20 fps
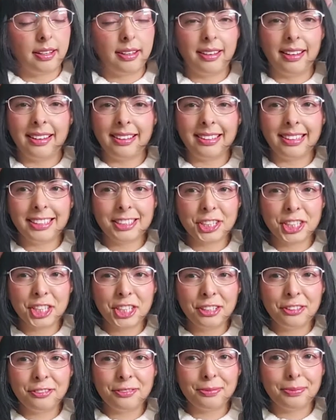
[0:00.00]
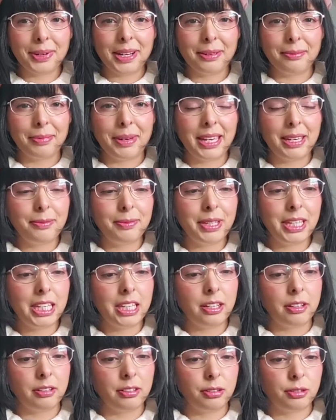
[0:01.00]
handkerchief by
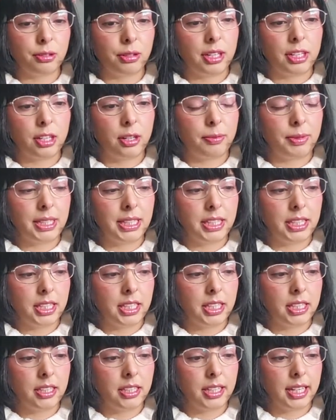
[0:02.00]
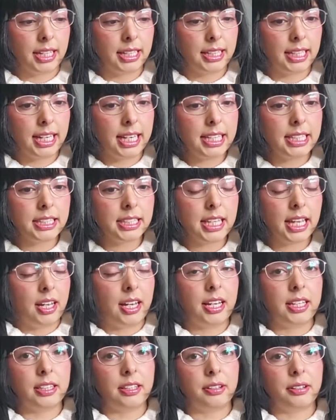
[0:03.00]
Baby, also a novelty necklace,
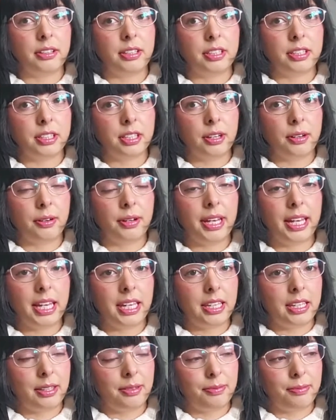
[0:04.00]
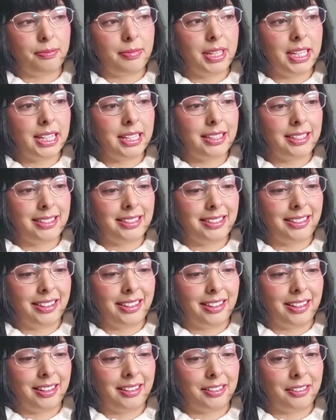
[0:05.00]
and also a Milky
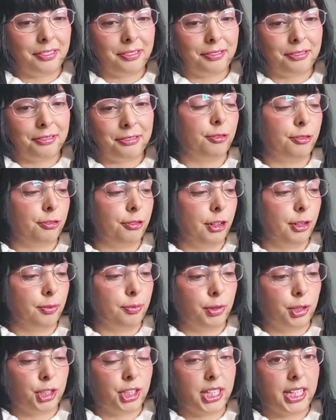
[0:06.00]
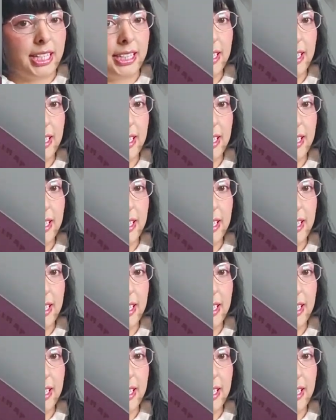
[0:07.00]
Chang foam pochette.